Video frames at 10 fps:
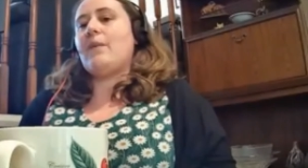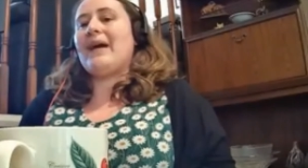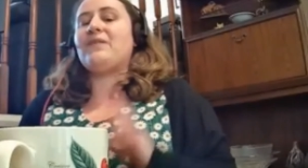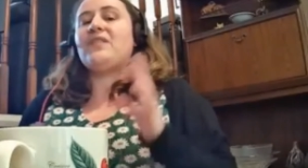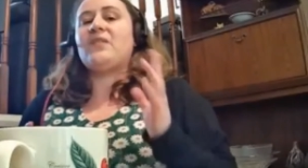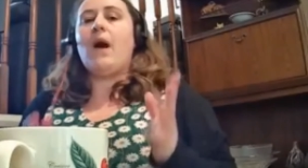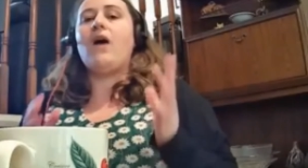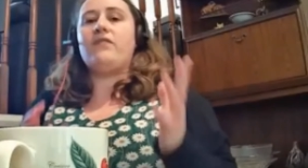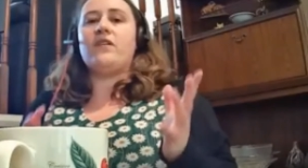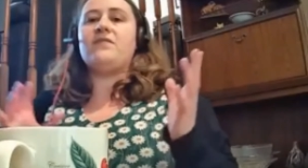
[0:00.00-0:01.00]
about
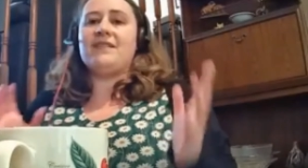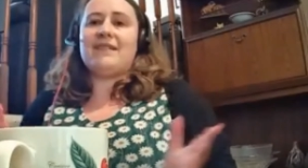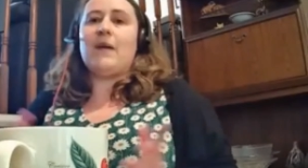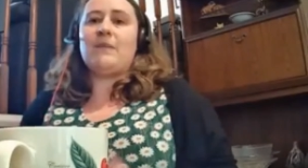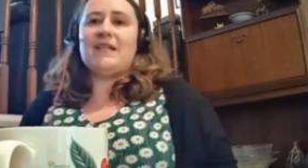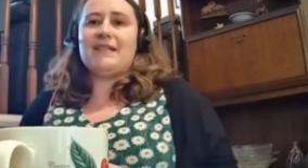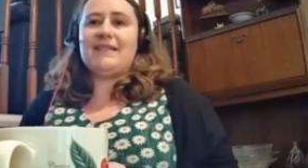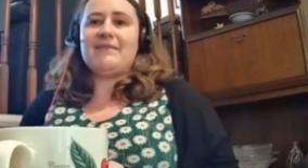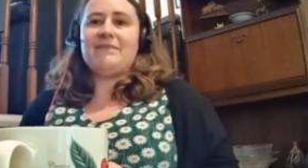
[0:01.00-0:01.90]
smartphones and tablets.